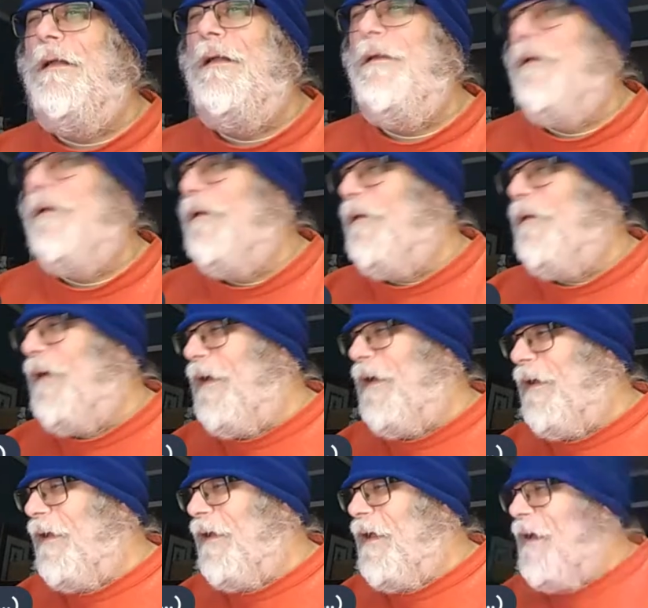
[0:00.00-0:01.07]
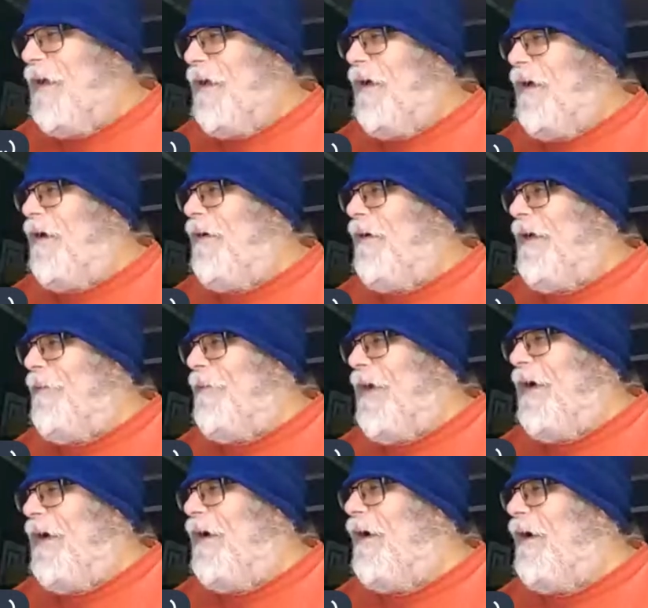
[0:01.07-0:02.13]
All right. All right. My, uh,
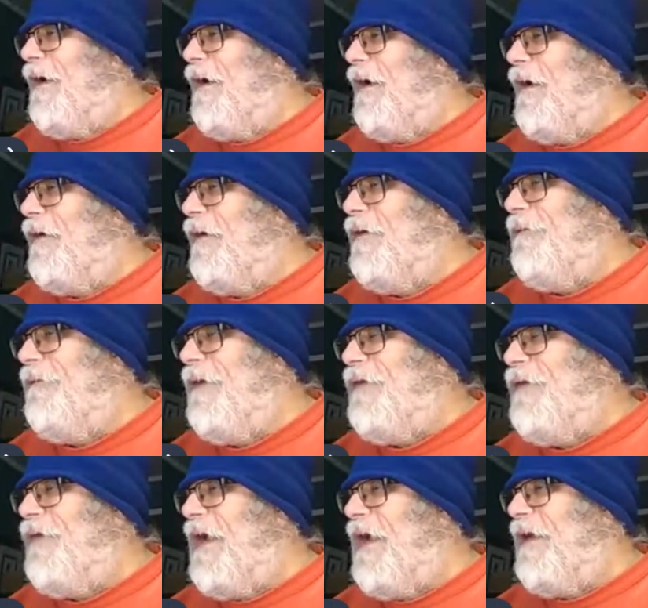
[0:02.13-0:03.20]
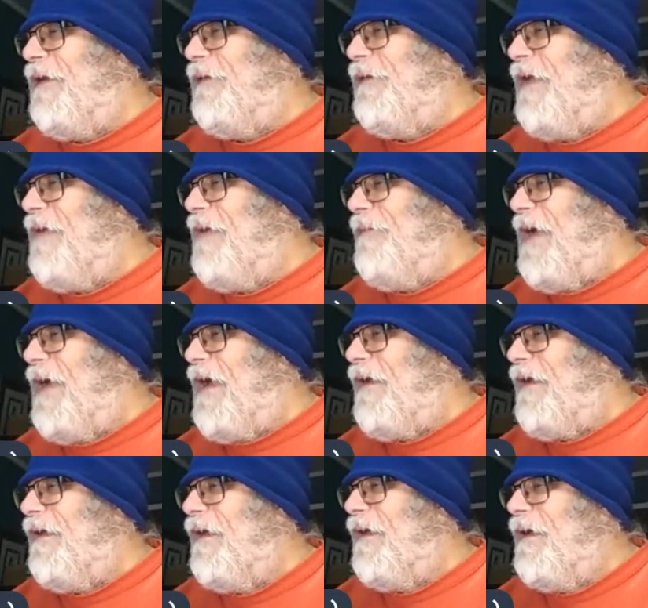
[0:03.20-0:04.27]
uh, our good friend Dragon has came
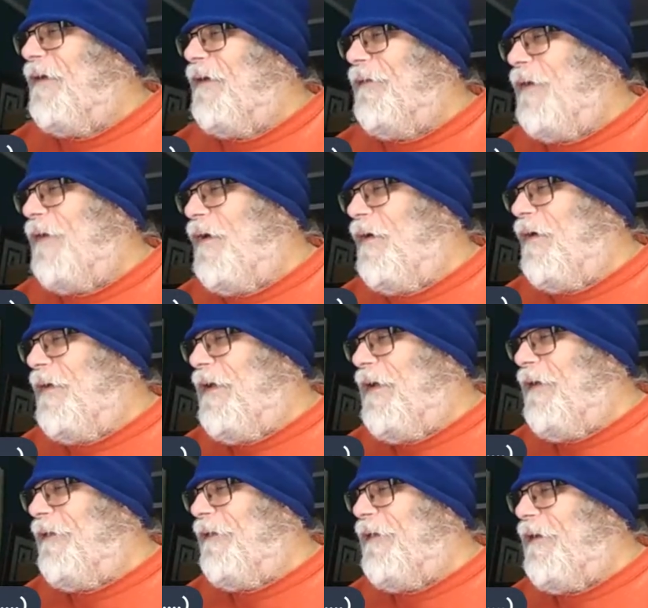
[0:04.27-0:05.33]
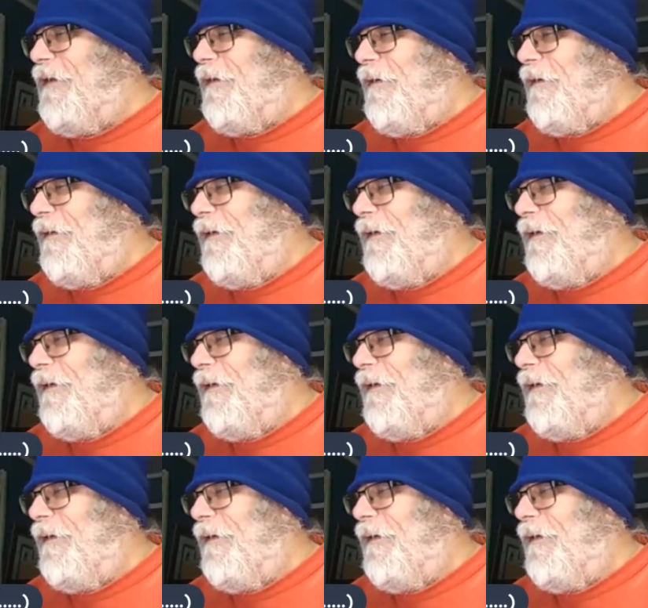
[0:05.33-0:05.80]
back. So he is here.